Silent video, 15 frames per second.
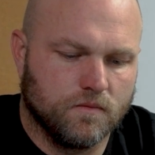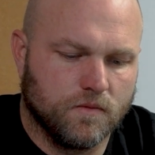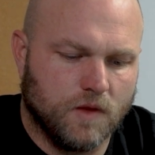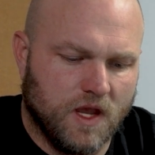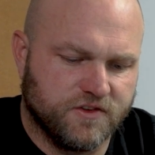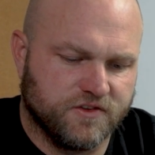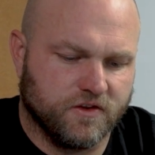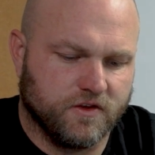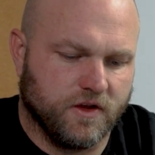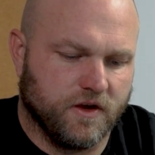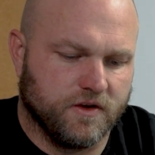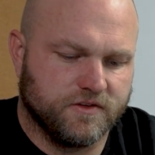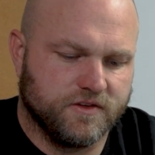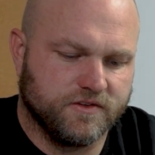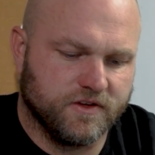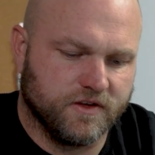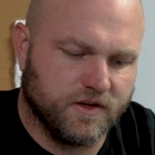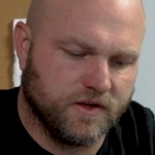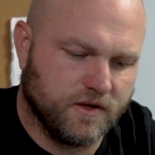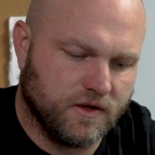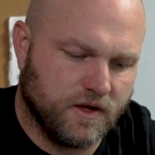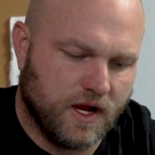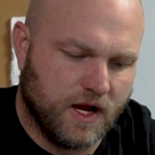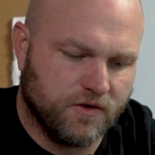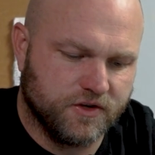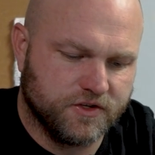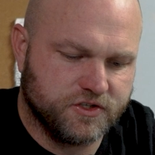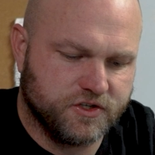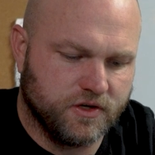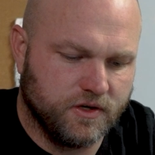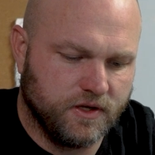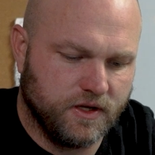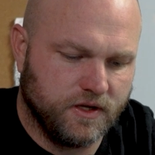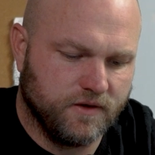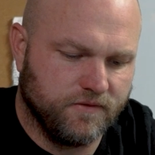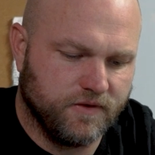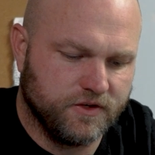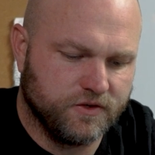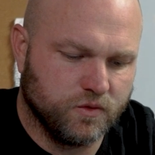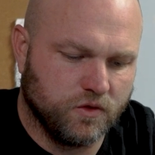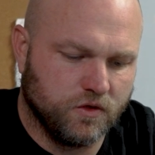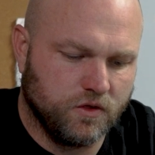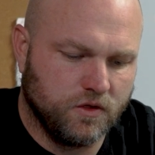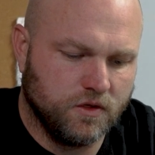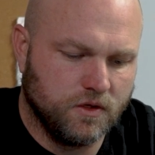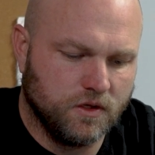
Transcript: Okay, so Clarence is a Irish individual.